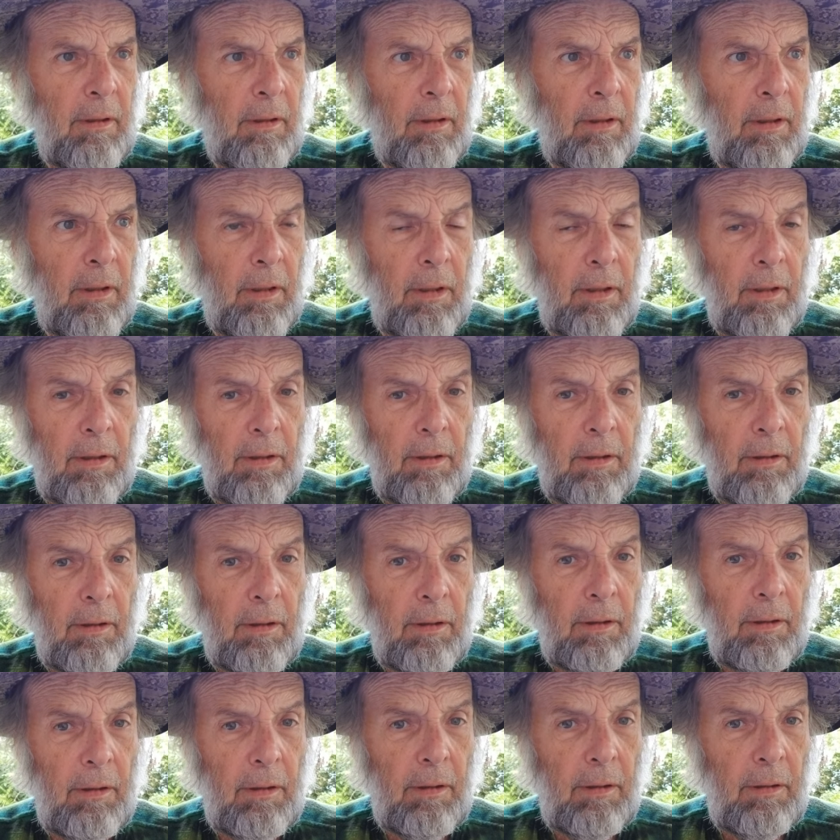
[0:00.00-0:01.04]
Uh,
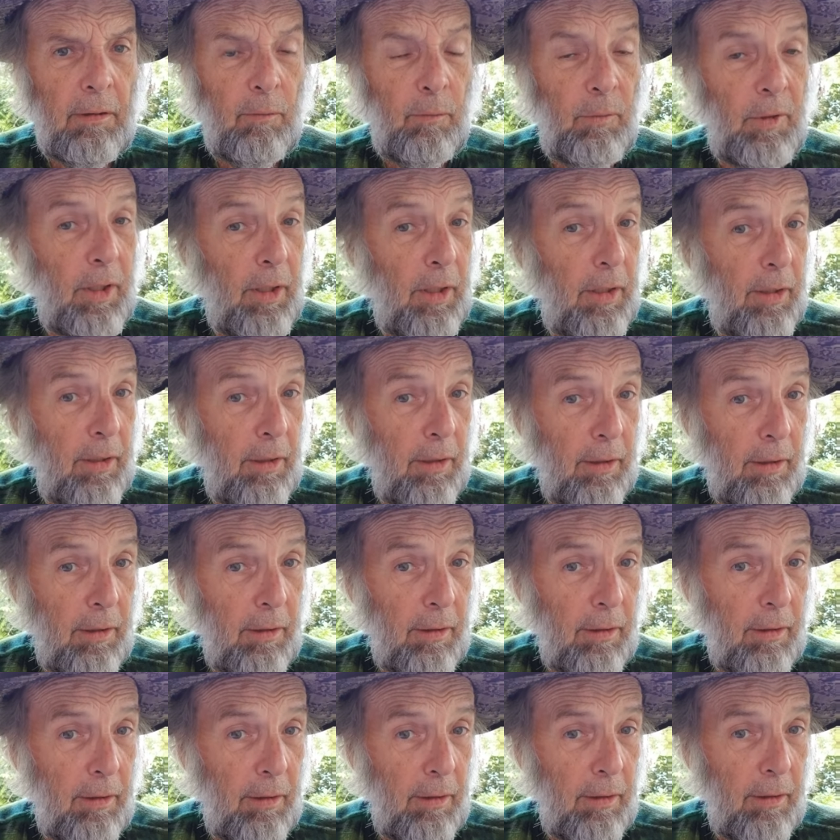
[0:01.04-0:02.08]
why?
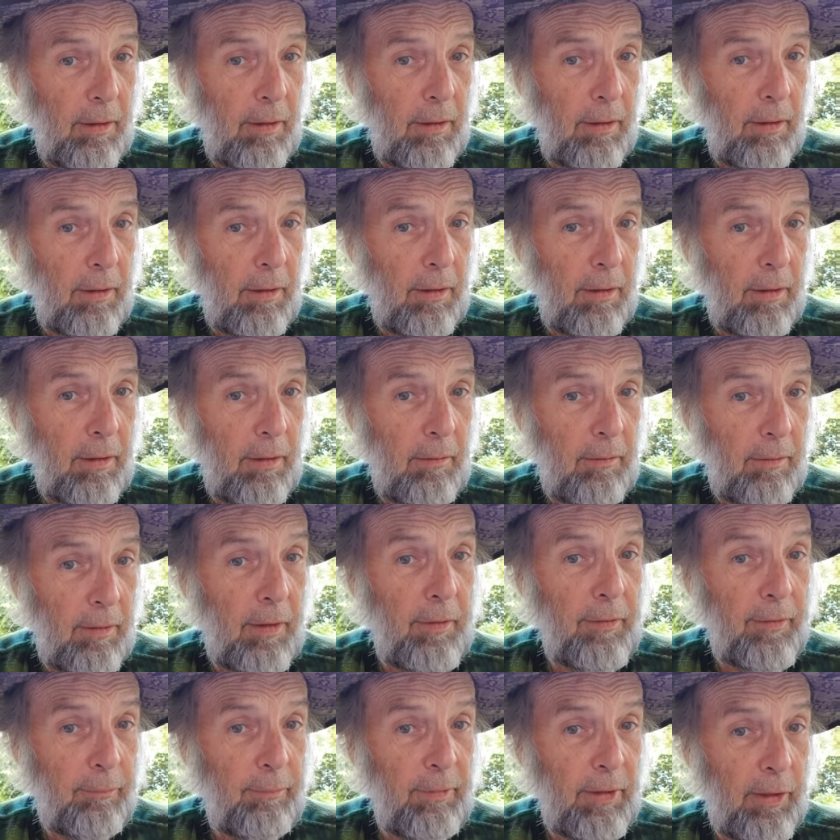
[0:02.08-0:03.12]

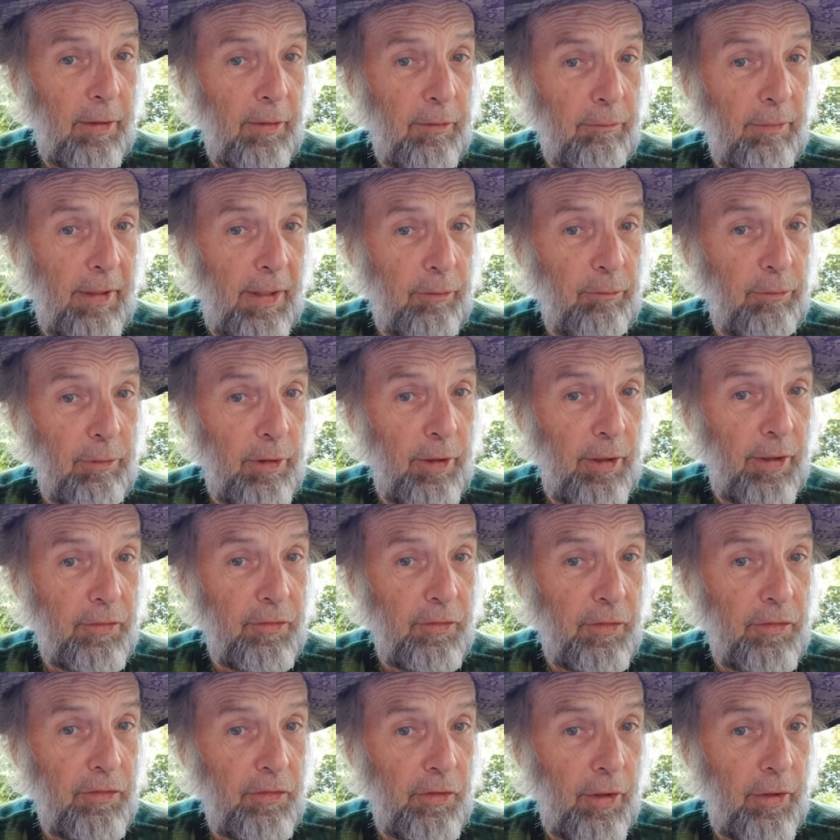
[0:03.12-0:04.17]
It's because that's when
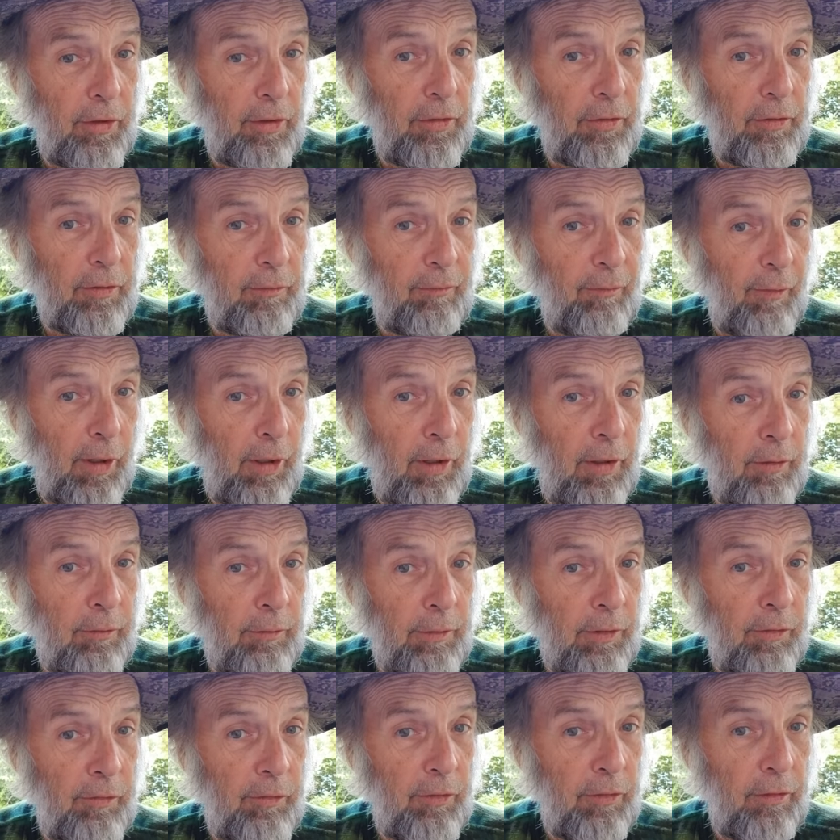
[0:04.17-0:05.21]
Hashishan and his
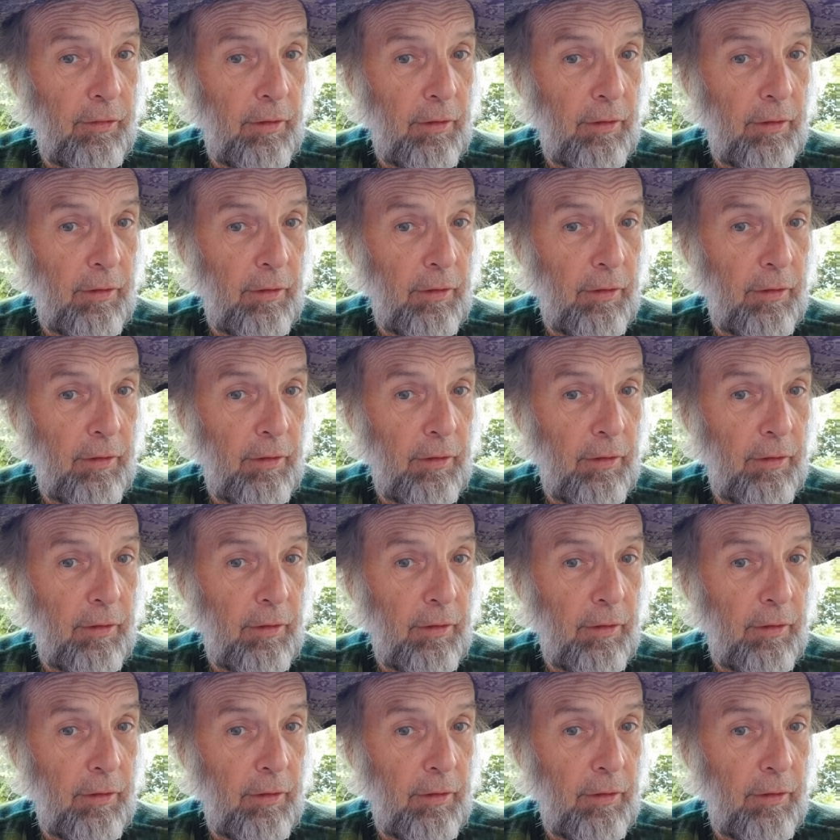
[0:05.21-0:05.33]
followers